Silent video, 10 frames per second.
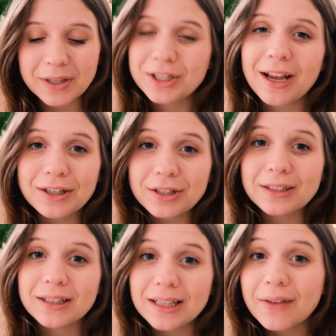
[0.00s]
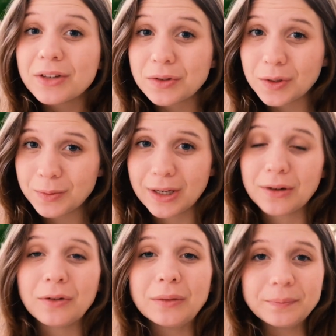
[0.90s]
But she actually does have a YouTube
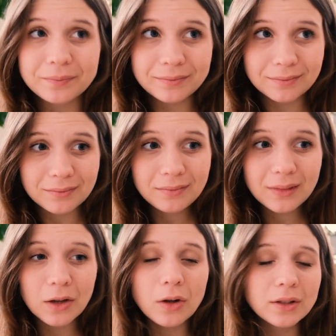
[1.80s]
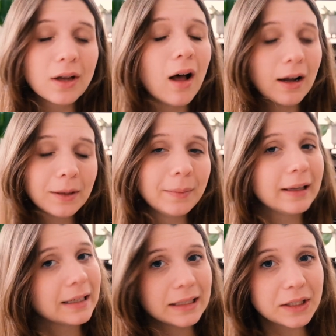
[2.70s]
channel called Talk
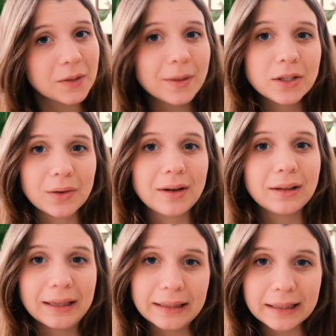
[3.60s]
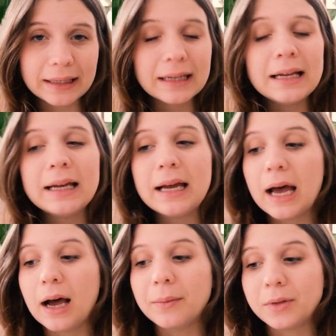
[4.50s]
Planty to Me, so I'll link it.
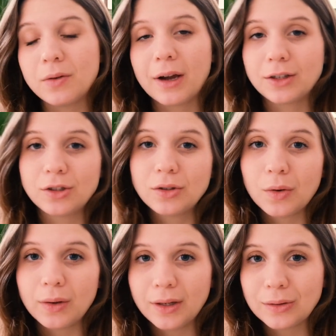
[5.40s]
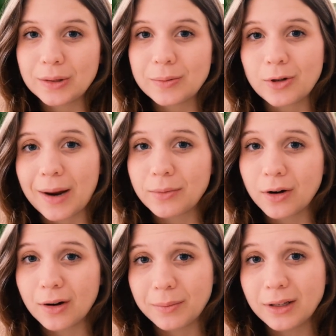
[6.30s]
Um, you guys should totally go subscribe to
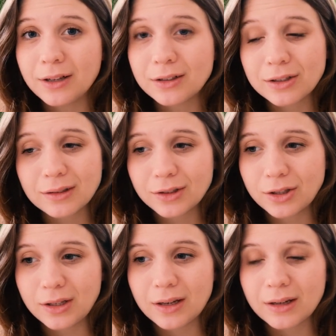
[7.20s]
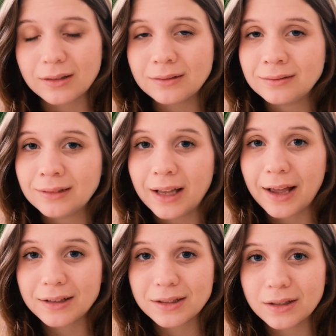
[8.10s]
her because she
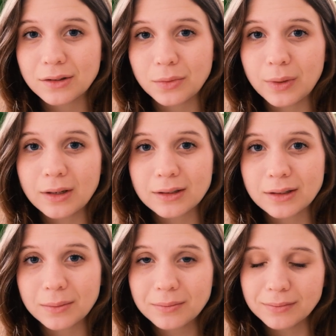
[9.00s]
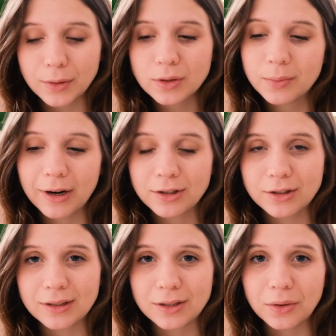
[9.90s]
has the sweetest, most
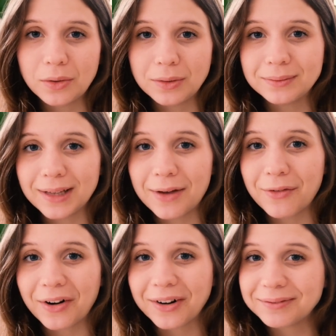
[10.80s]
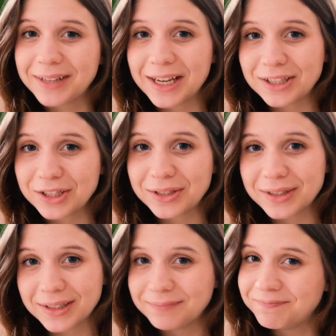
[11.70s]
precious soul ever, and she's